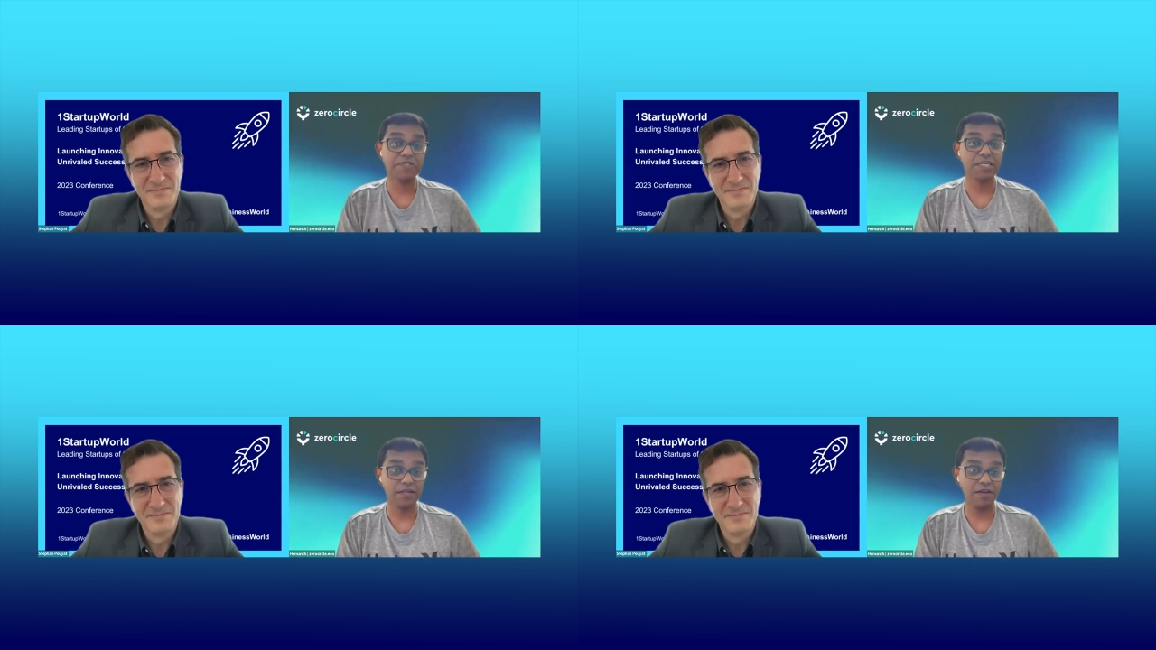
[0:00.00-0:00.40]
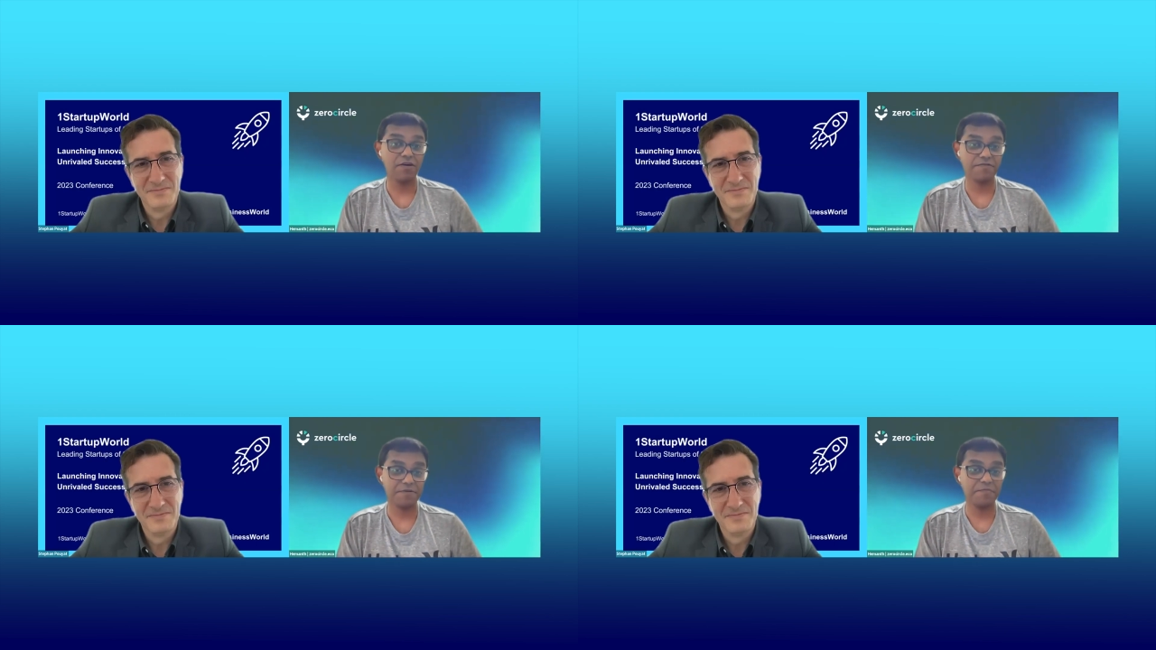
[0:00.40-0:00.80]
Speaker 1: I've seen a
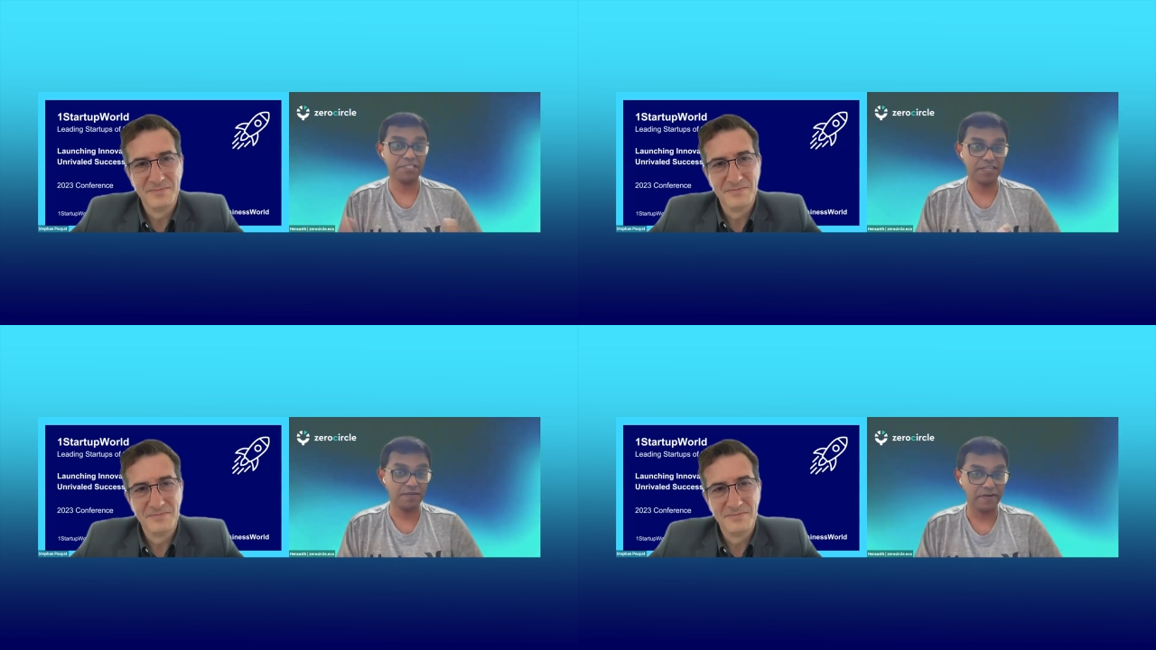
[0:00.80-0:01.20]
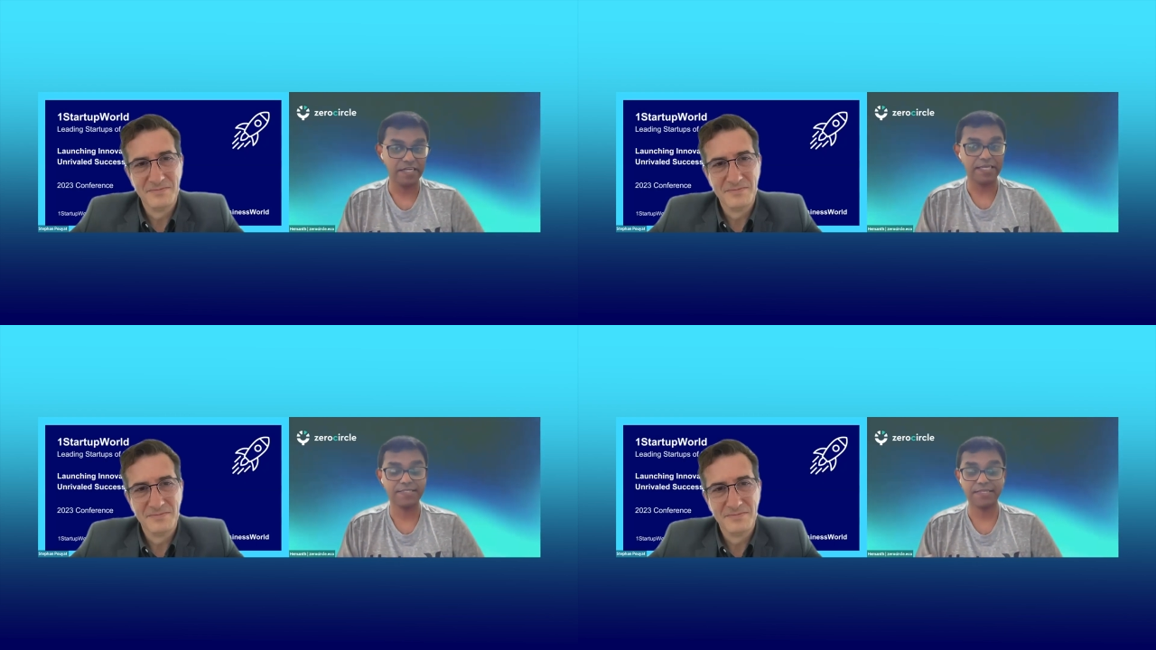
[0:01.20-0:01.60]
lot of supply chain
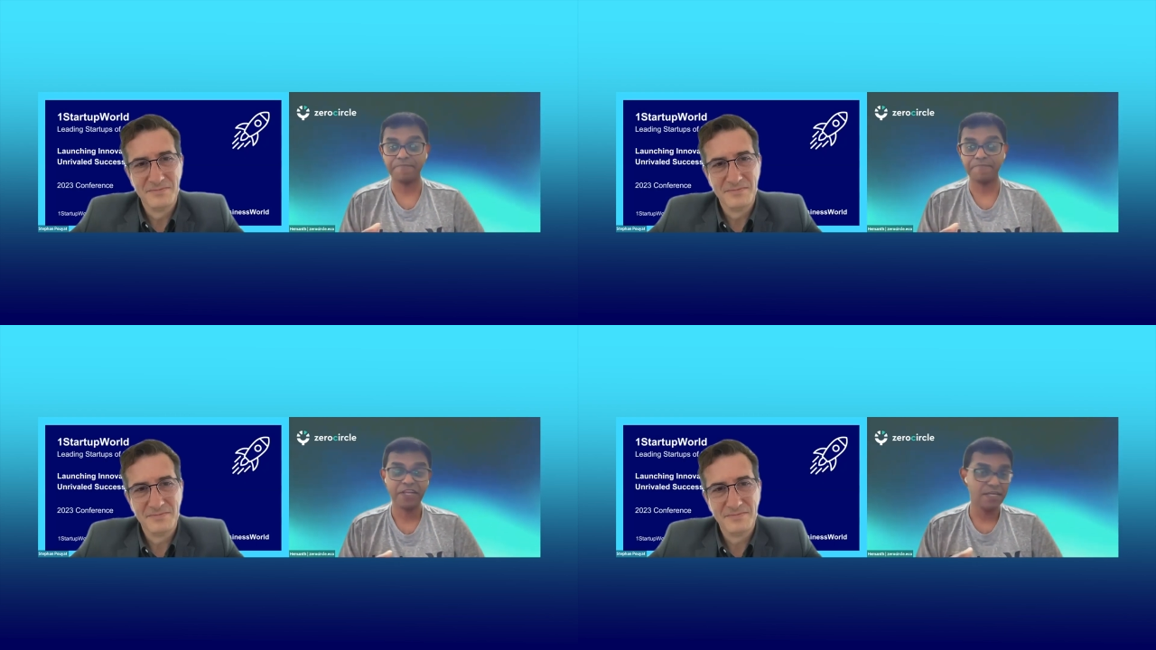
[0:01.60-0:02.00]
financing.